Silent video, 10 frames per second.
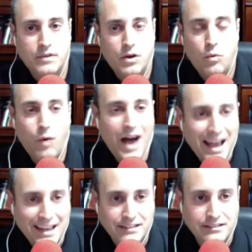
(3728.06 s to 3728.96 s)

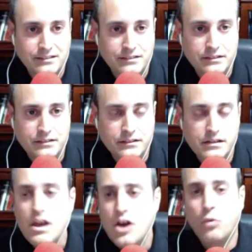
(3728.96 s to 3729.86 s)
Why?
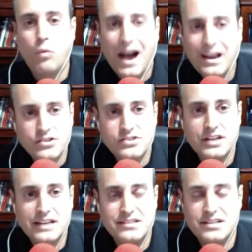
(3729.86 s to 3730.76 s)
Why are
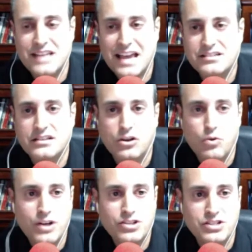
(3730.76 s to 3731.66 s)
scientists asking the
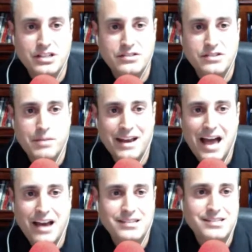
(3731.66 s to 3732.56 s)
questions about
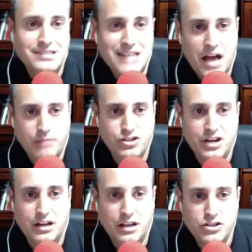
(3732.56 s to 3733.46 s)
how to stop
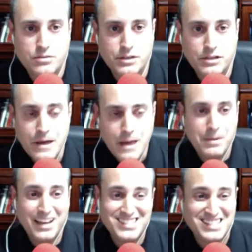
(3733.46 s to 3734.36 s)
genetic entropy?
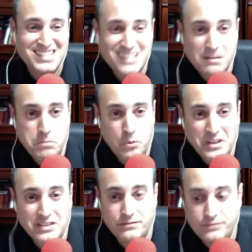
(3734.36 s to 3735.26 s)
Because at some
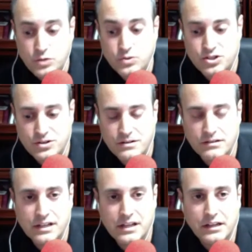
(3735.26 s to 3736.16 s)
point in the future,
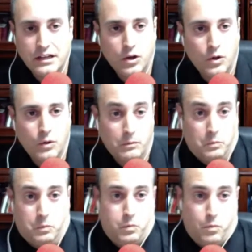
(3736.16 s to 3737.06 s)

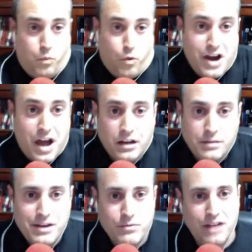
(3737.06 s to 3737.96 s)
we're not going
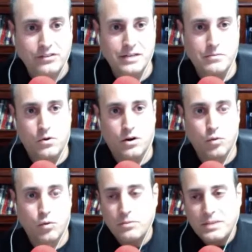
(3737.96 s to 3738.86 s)
to be around anymore.
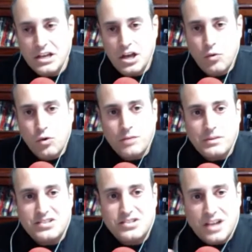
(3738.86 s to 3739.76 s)
We're going to be we're going to
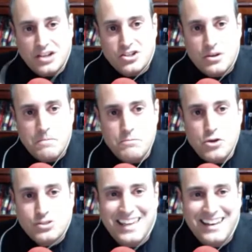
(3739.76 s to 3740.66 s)
be such
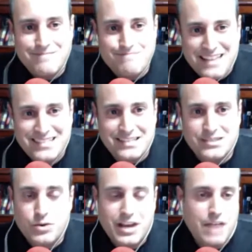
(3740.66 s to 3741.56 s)
mutated
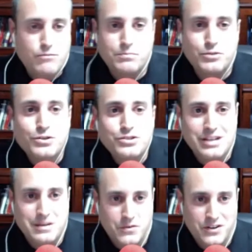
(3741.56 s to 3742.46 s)
messes we can't reproduce
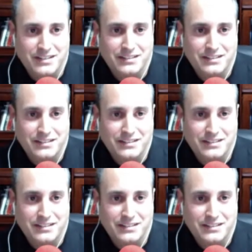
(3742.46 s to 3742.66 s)
anymore.